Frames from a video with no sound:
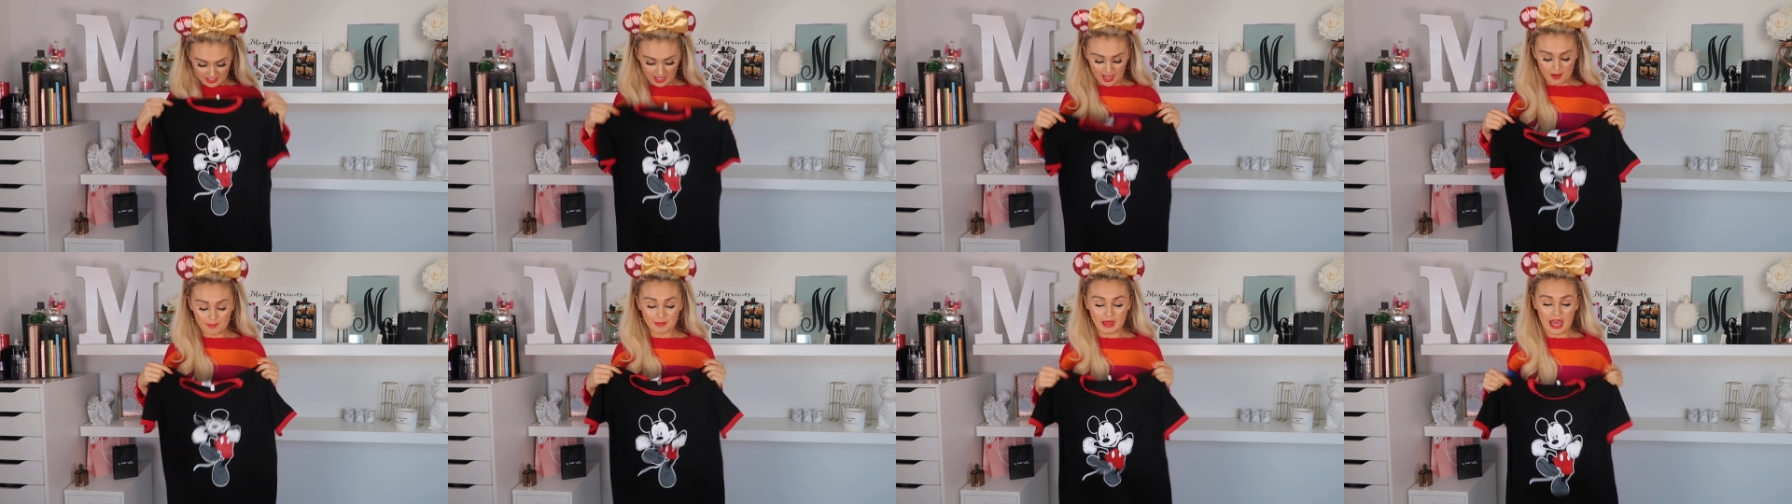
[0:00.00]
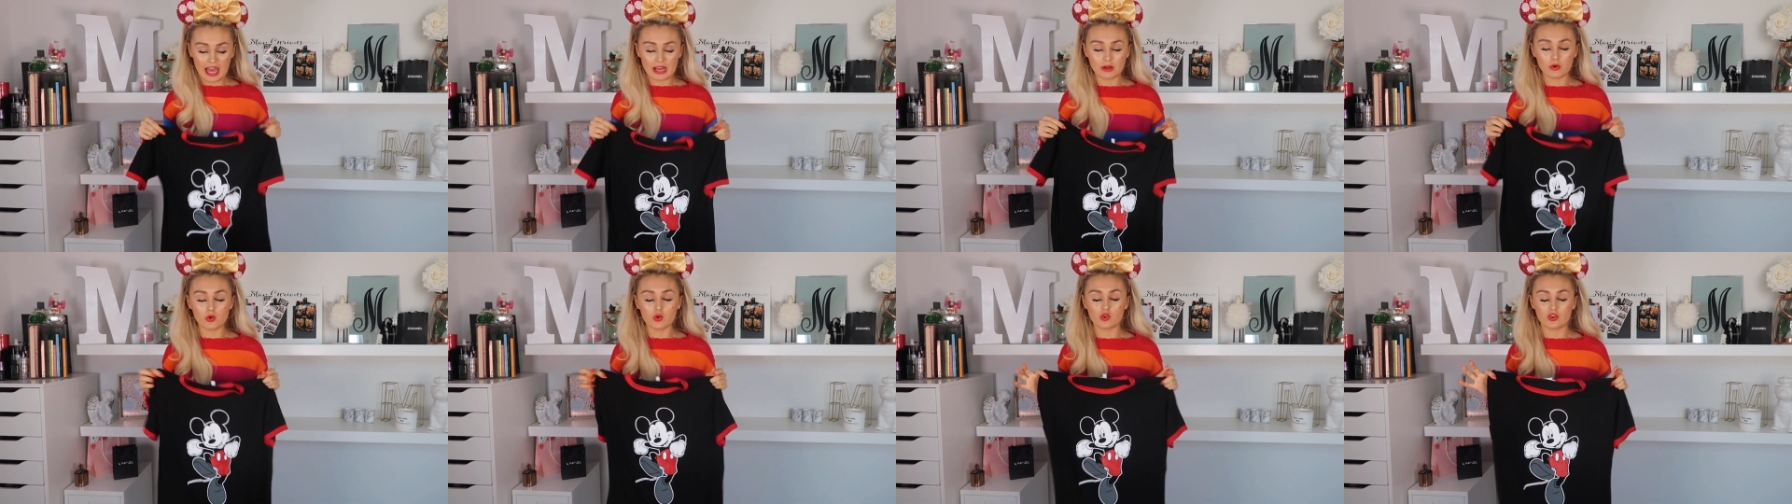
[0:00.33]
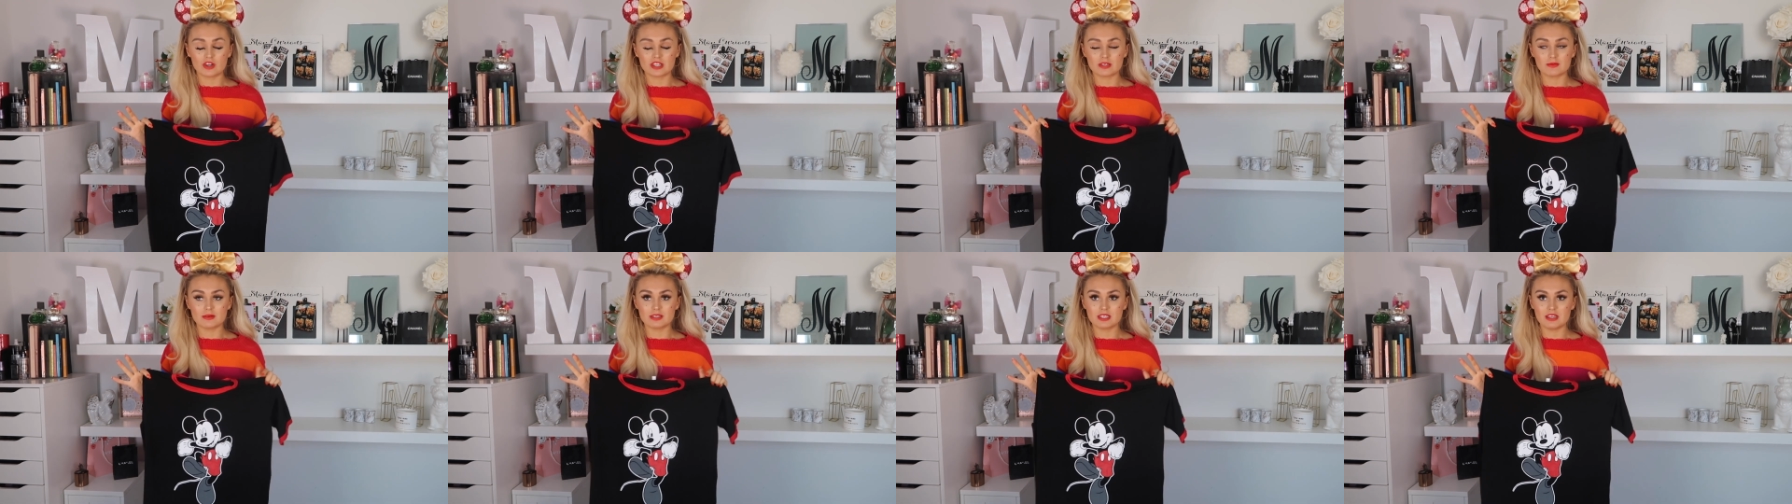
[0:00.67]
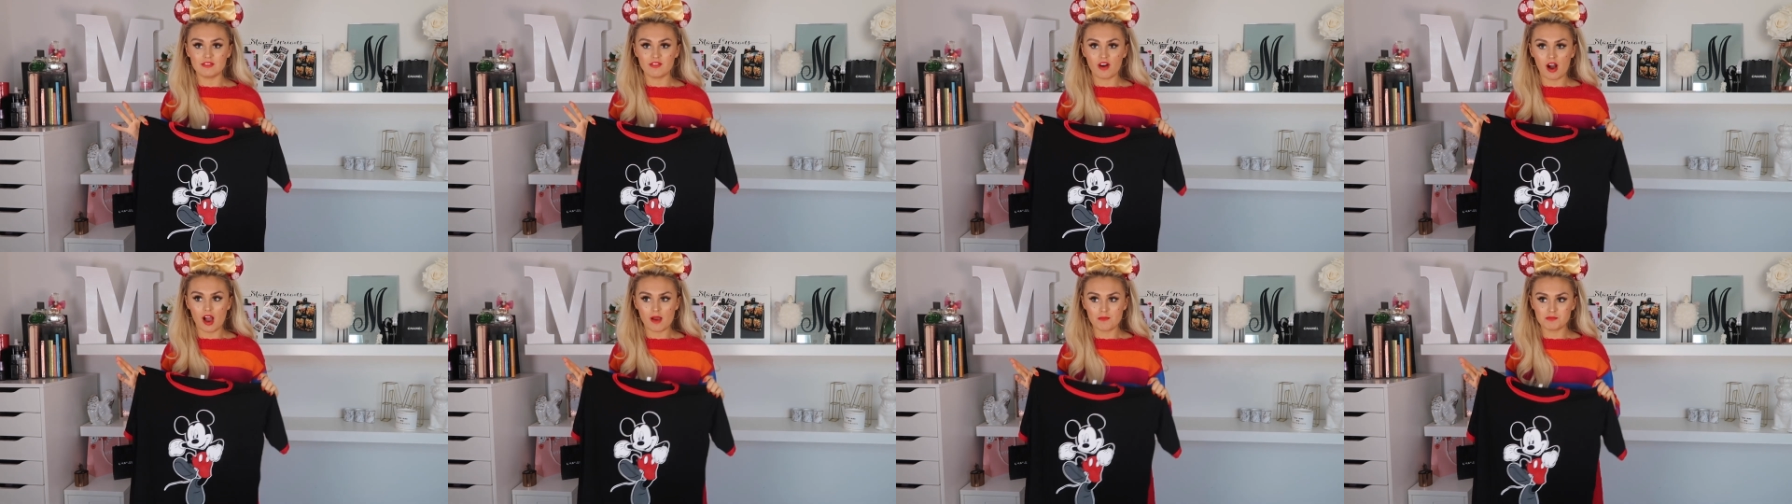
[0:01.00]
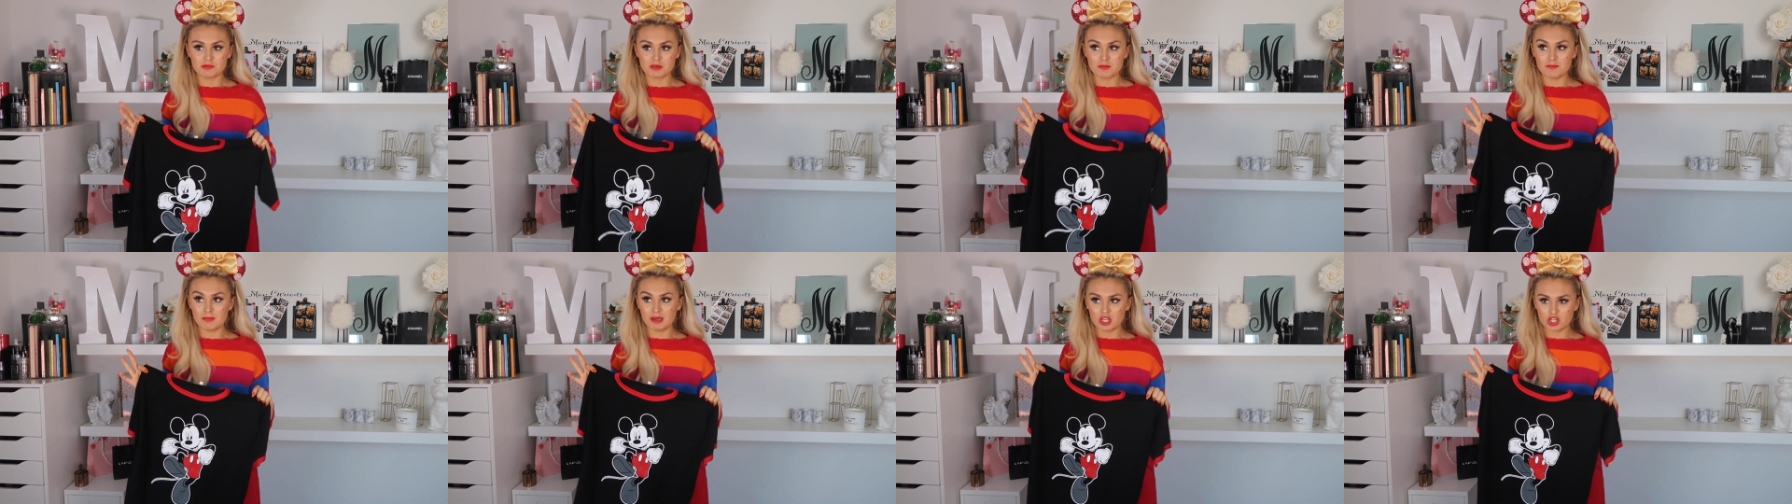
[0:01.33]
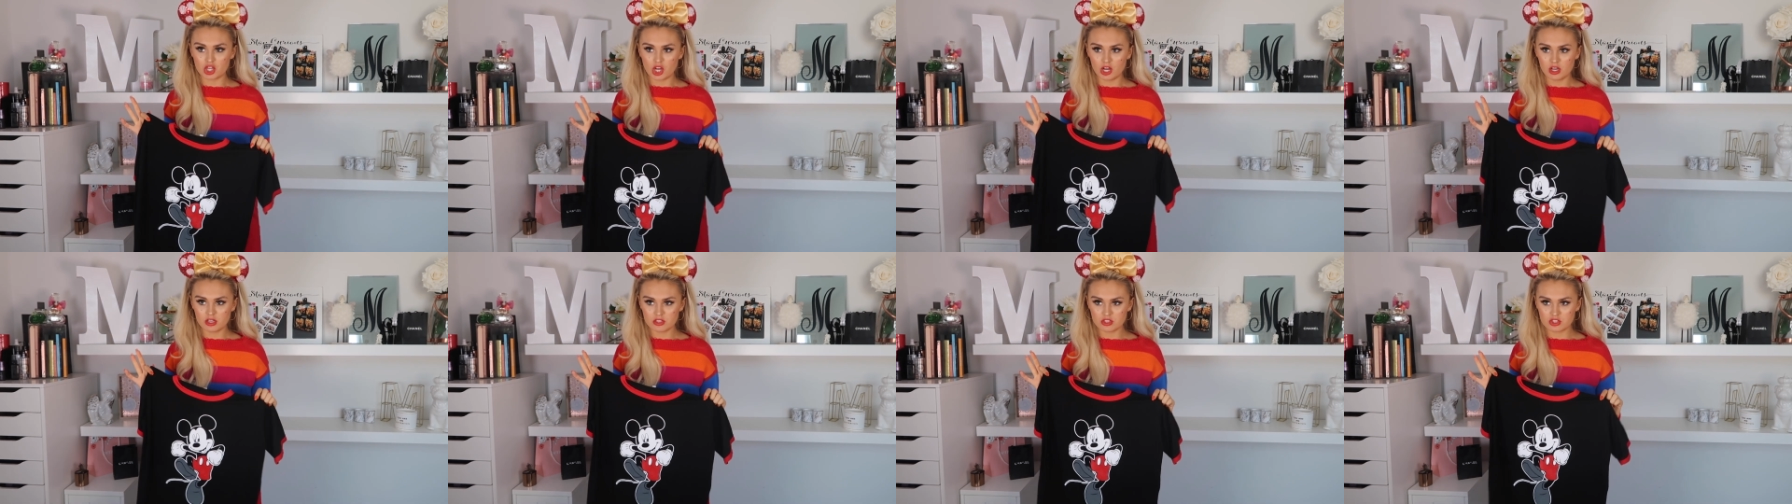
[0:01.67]
god okay i'm getting all christmassy vibes
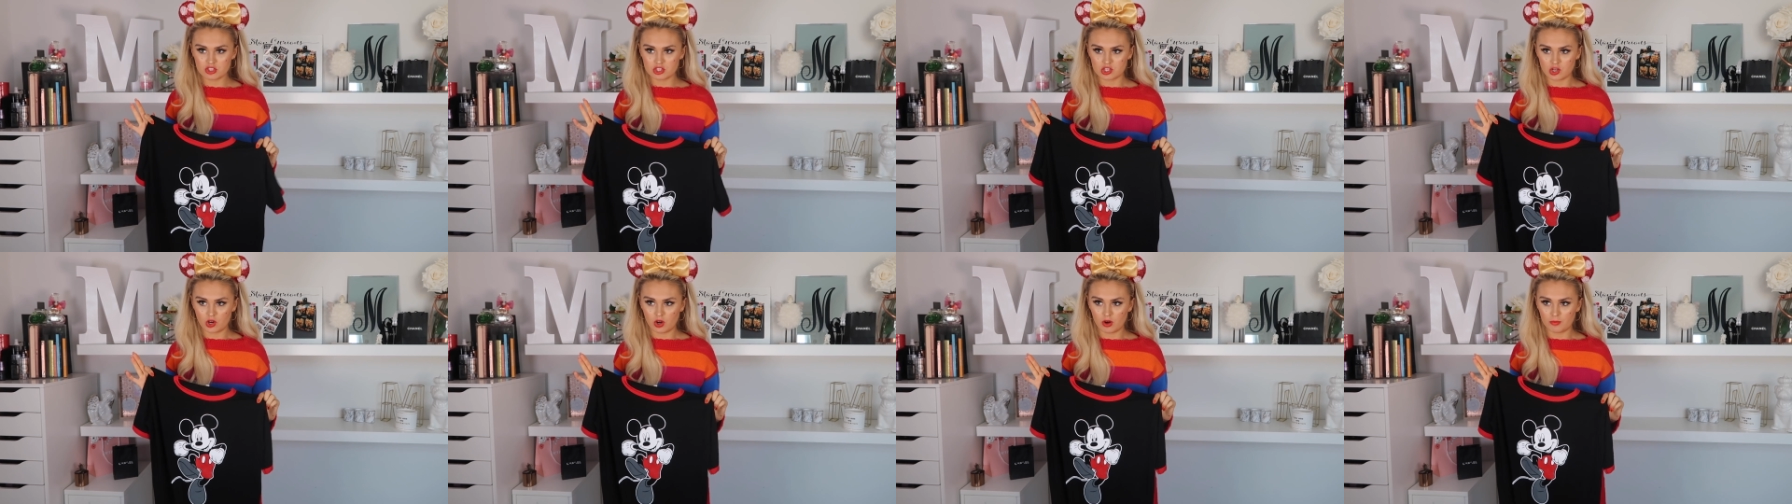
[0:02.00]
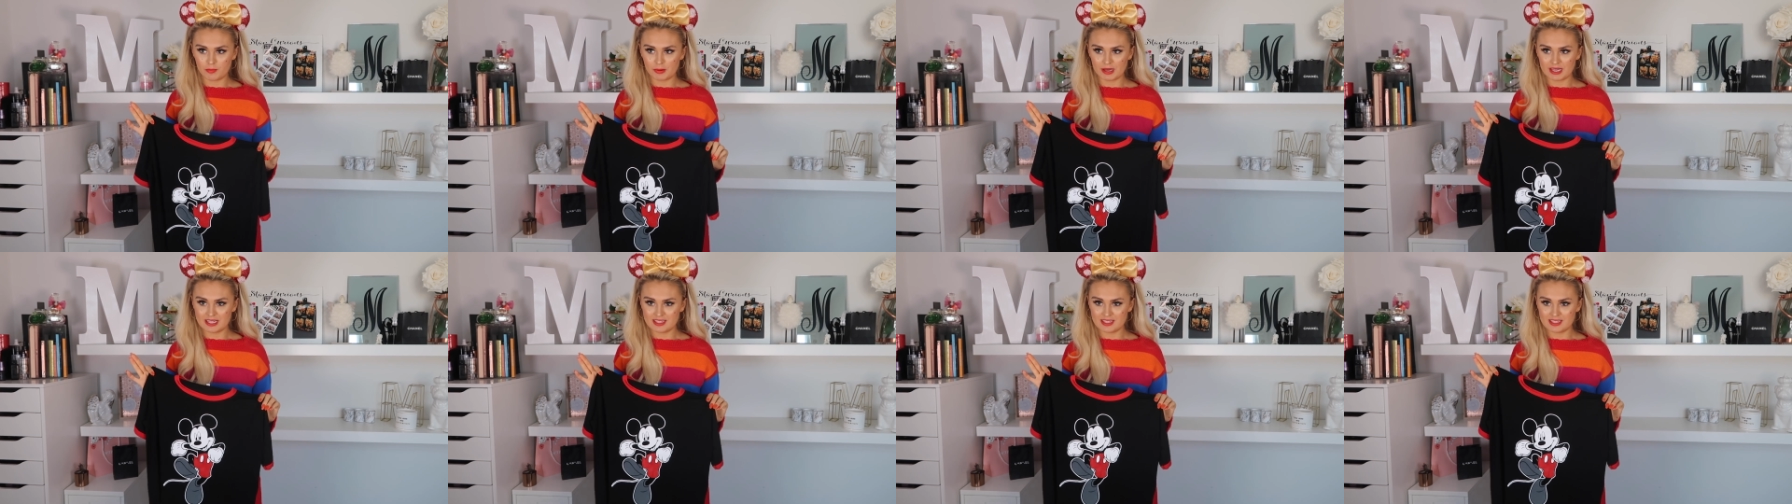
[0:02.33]
misha stop